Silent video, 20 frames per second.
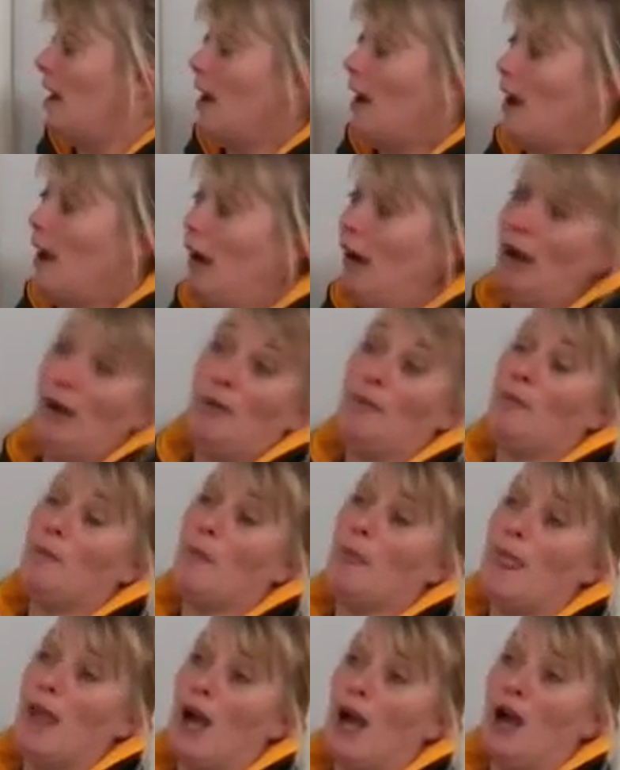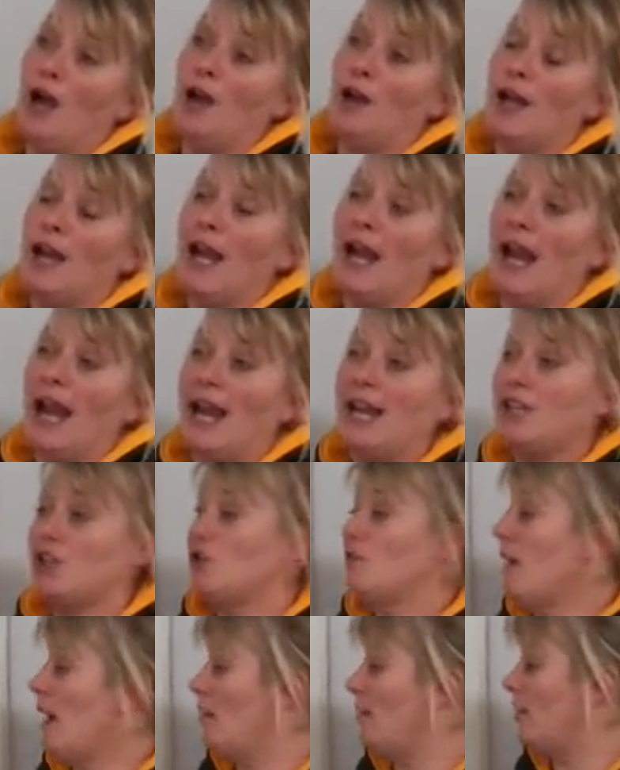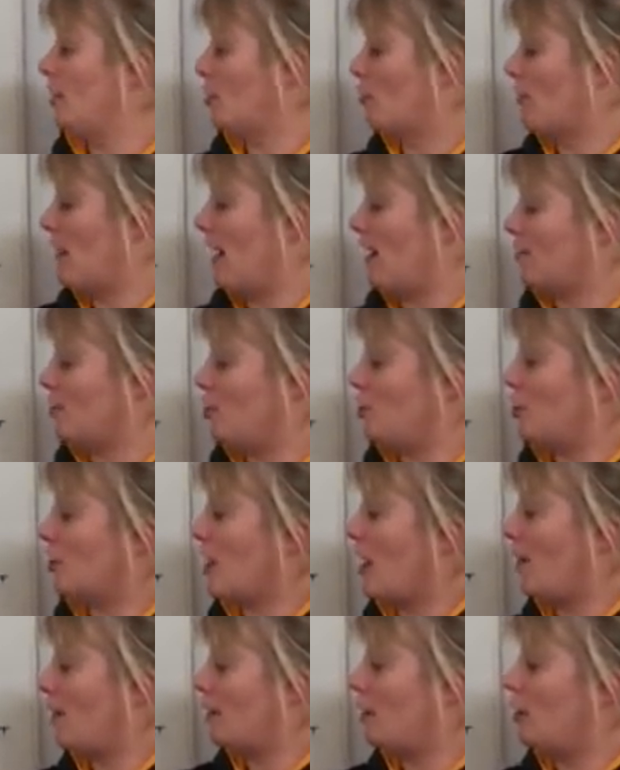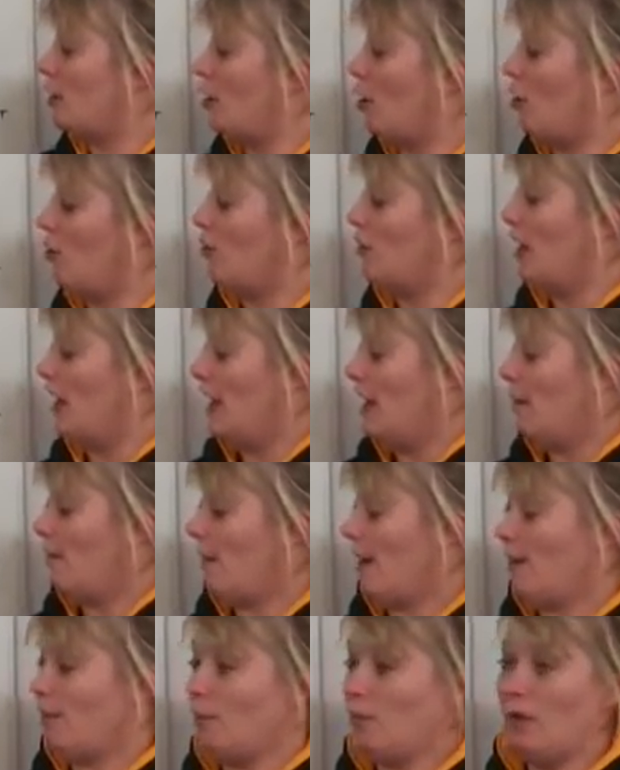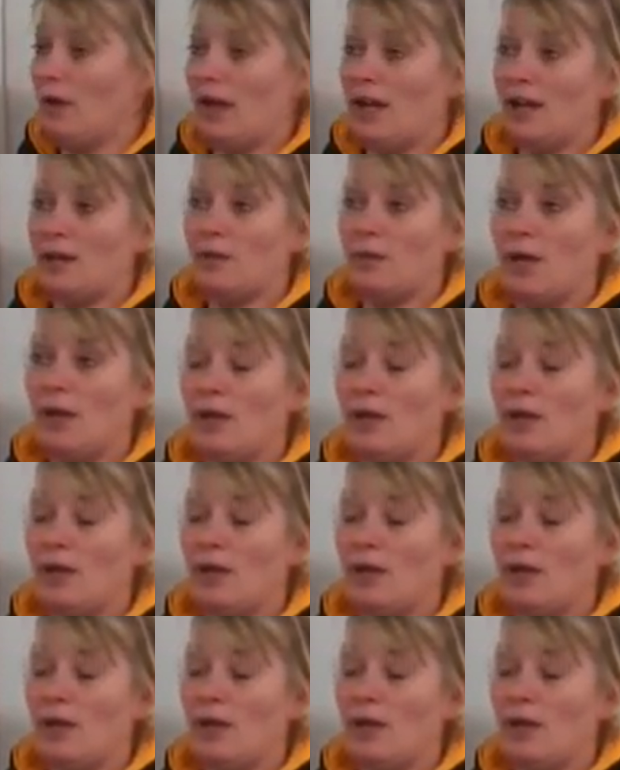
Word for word: um, uh, interact with the crowd as you're going along people like